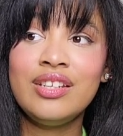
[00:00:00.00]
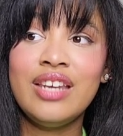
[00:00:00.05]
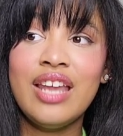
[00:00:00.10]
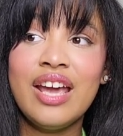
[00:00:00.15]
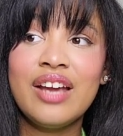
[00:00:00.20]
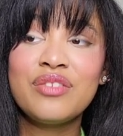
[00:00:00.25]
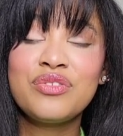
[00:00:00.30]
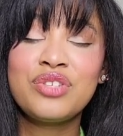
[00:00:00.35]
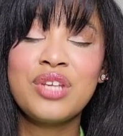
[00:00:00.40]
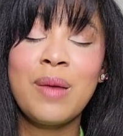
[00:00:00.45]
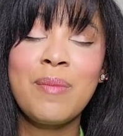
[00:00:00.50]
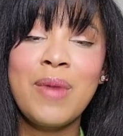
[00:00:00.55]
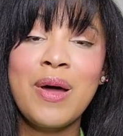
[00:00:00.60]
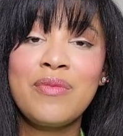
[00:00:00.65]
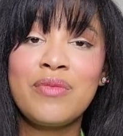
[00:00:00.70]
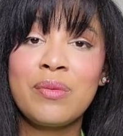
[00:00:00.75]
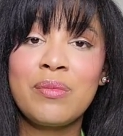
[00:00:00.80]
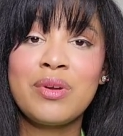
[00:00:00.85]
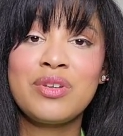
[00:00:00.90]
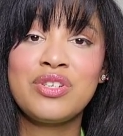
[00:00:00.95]
Now, some
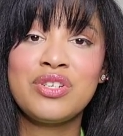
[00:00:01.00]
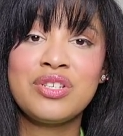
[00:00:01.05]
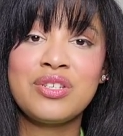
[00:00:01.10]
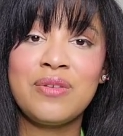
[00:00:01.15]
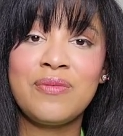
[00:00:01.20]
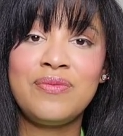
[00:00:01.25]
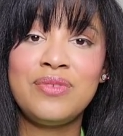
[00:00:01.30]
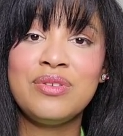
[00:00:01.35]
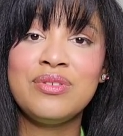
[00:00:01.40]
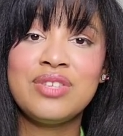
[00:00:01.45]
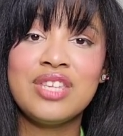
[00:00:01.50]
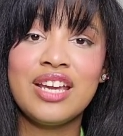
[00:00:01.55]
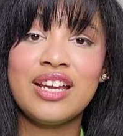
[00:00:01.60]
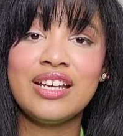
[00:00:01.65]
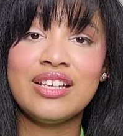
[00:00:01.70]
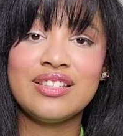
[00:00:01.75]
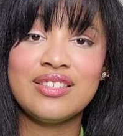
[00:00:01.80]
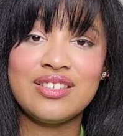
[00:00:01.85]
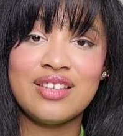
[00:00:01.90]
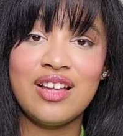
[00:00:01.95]
of them are just a few
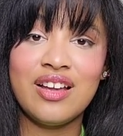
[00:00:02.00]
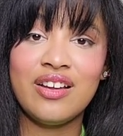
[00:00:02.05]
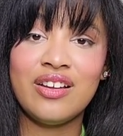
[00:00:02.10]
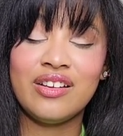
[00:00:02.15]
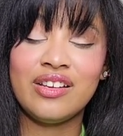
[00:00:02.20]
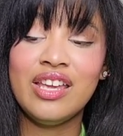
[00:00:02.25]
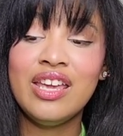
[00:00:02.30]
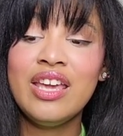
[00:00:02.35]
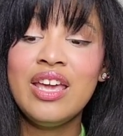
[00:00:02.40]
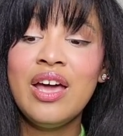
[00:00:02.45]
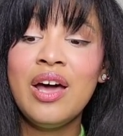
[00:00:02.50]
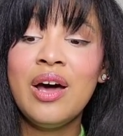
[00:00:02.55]
seconds long,